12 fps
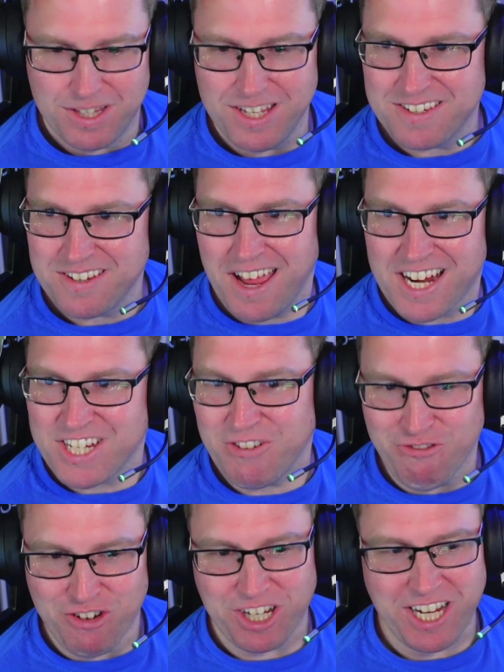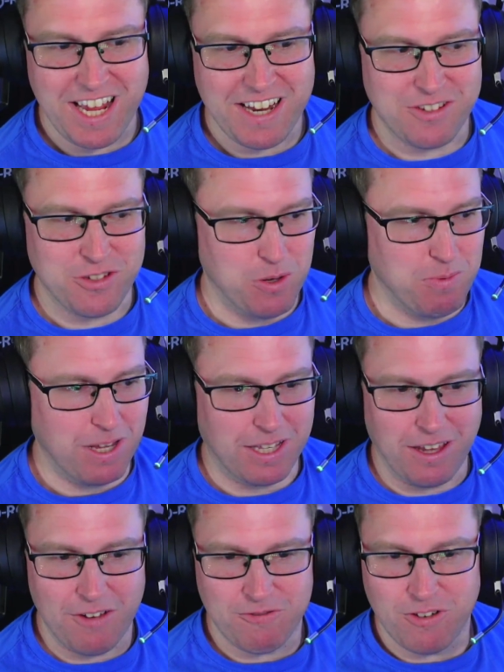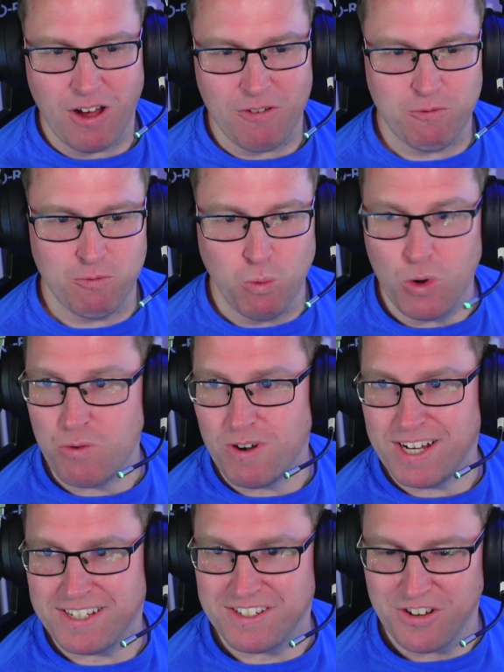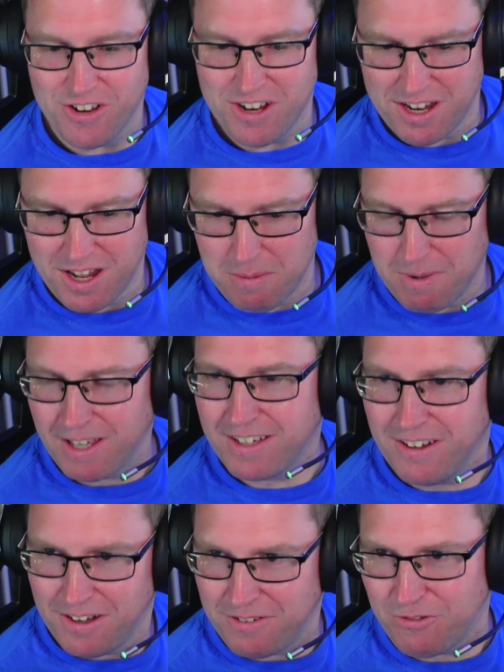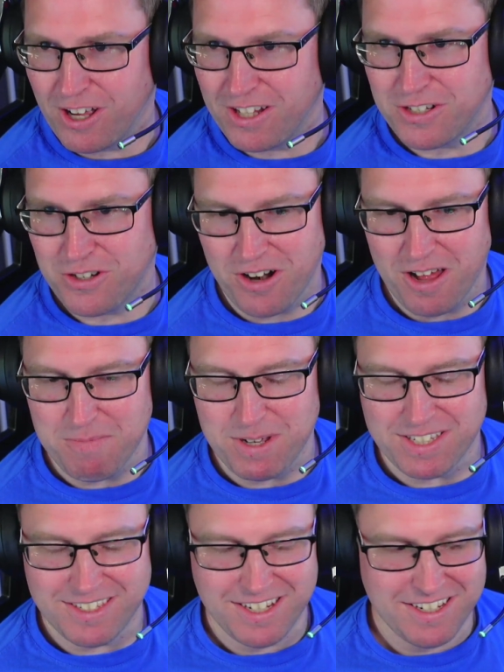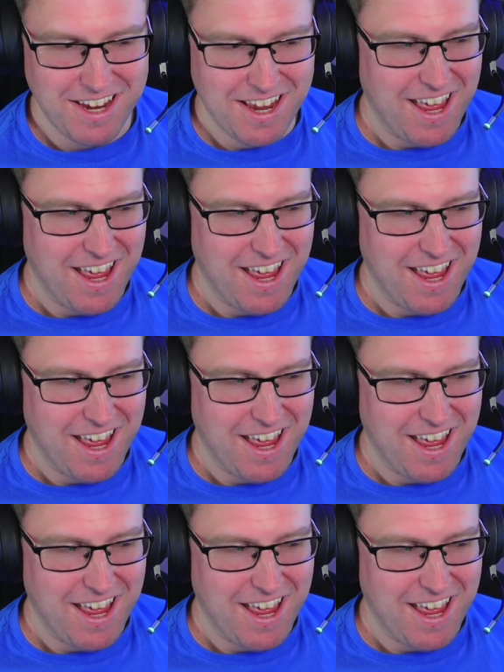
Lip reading: this, I actually forget. So I'm like, I've one race done, and then I'm like, oh, I forgot to turn on my seat.